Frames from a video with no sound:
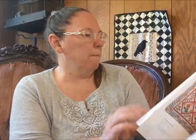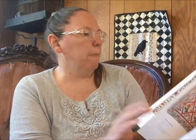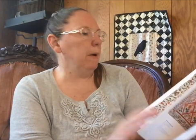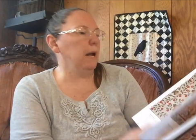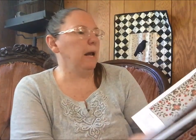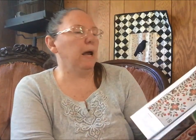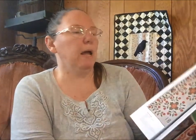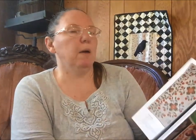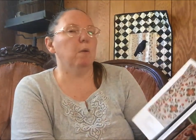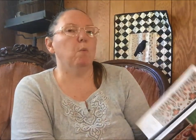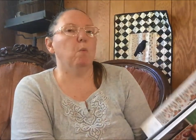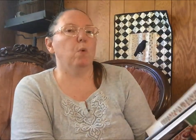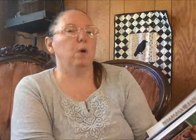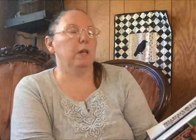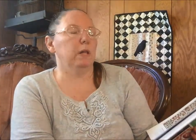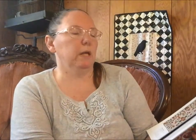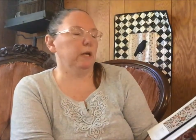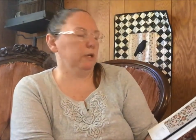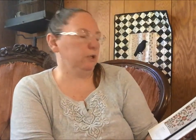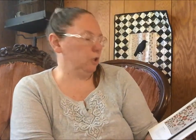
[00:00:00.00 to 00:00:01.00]
But I am
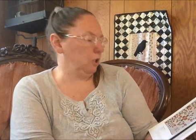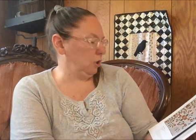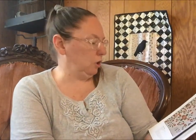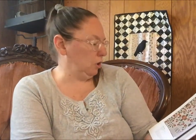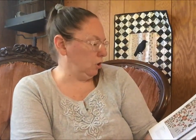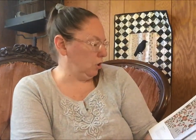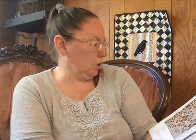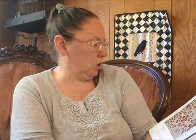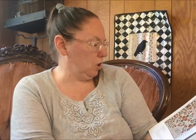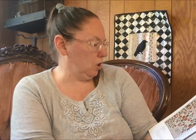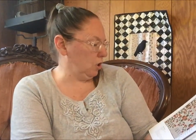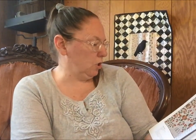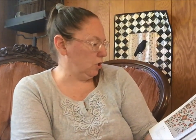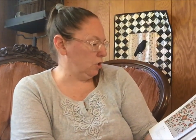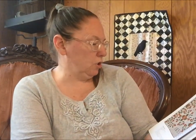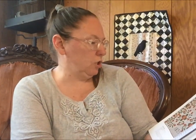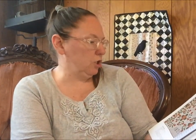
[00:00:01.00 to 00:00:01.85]
willing to learn